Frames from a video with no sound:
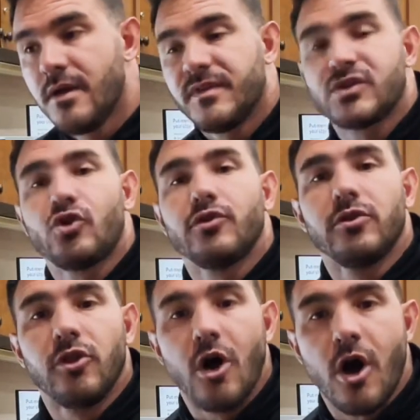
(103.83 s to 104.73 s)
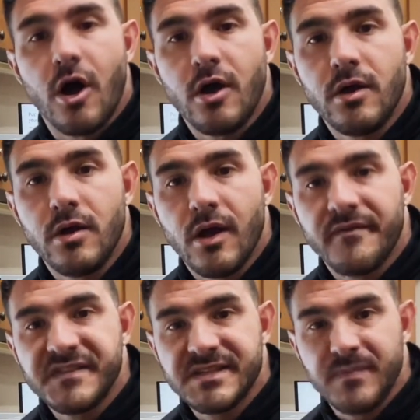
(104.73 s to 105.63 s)
That's called the law of
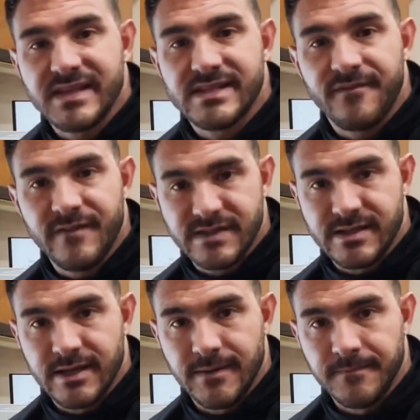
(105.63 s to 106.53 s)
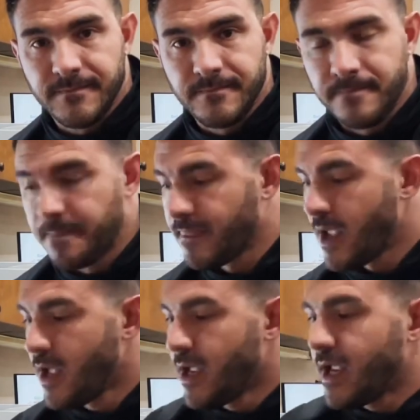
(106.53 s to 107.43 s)
specificity.
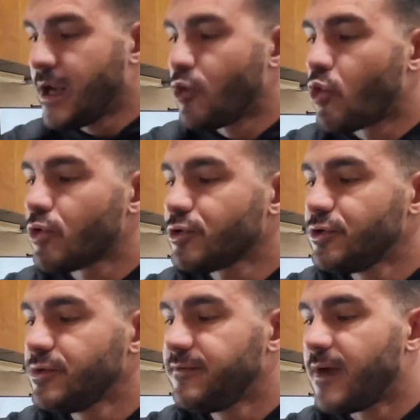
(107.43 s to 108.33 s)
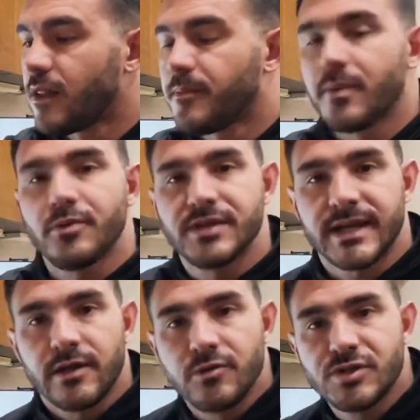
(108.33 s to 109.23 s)
In order to develop a
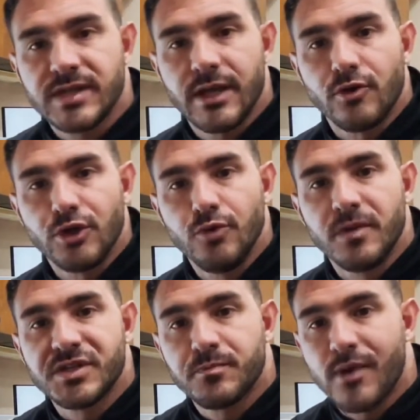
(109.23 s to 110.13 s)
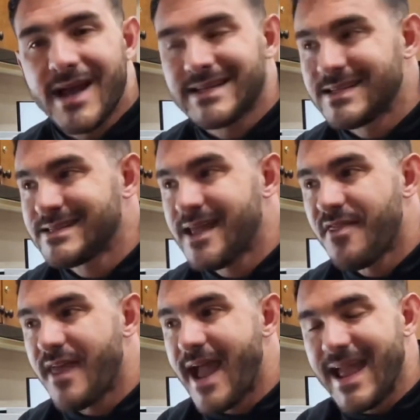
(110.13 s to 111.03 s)
particular skill, you must practice
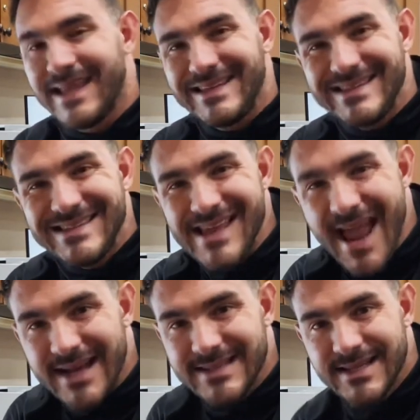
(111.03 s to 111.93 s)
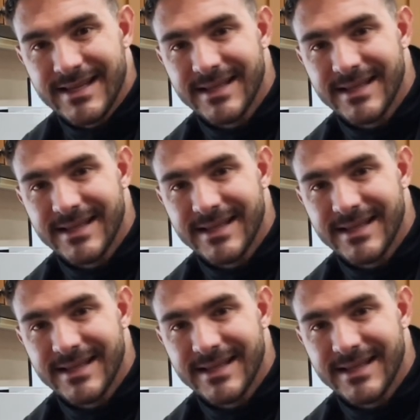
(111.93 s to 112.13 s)
that exact